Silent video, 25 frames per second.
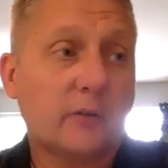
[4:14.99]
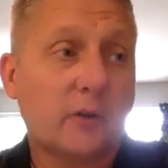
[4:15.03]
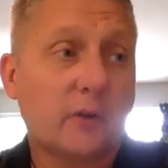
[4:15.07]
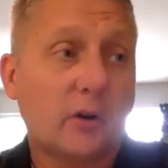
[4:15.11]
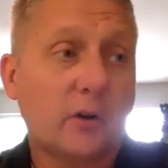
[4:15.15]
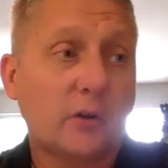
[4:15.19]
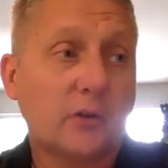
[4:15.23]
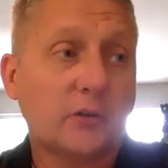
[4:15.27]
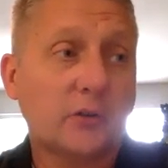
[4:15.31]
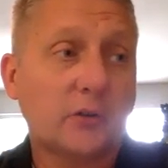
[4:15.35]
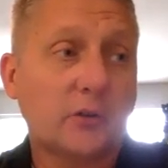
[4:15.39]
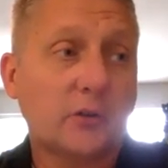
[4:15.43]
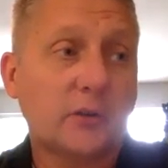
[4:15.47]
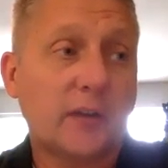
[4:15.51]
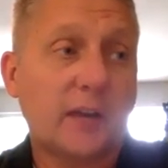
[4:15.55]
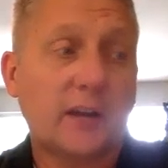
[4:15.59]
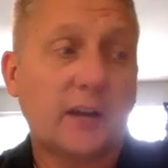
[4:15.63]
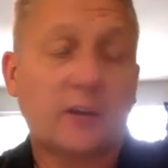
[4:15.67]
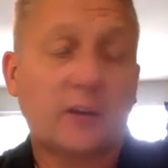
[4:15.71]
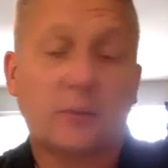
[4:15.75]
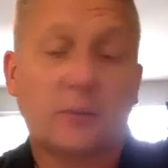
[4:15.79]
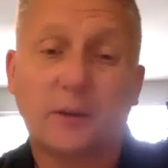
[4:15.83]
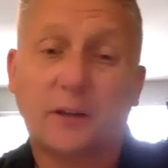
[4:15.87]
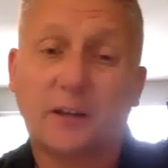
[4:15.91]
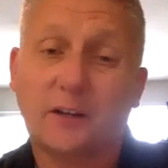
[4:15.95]
also
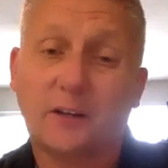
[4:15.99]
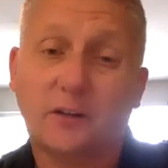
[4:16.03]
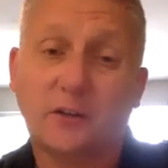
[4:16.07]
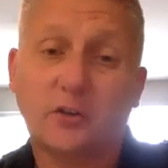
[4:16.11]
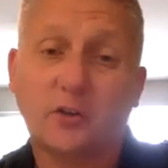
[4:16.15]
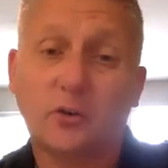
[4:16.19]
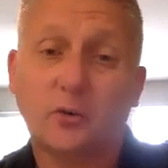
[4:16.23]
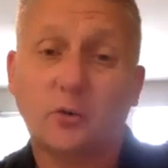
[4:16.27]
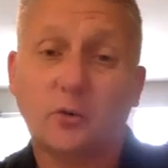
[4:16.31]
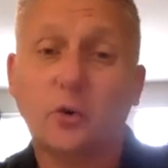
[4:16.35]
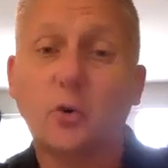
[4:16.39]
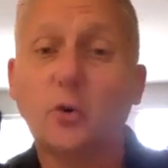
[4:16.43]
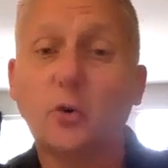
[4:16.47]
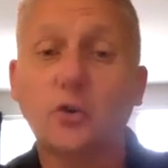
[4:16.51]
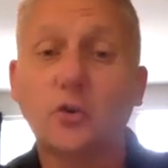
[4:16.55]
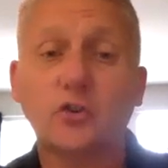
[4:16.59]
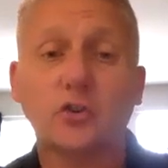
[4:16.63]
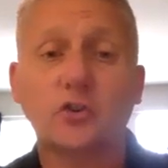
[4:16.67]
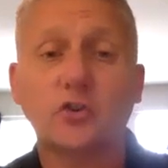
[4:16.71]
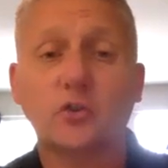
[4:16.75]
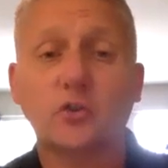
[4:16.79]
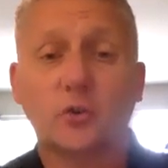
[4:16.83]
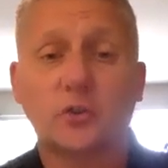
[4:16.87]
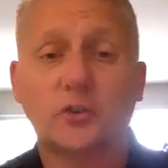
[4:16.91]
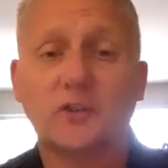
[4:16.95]
takes me into who
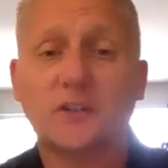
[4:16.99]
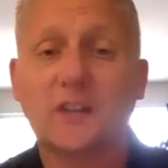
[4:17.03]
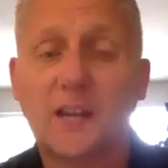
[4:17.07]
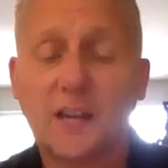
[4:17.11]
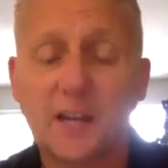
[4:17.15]
should your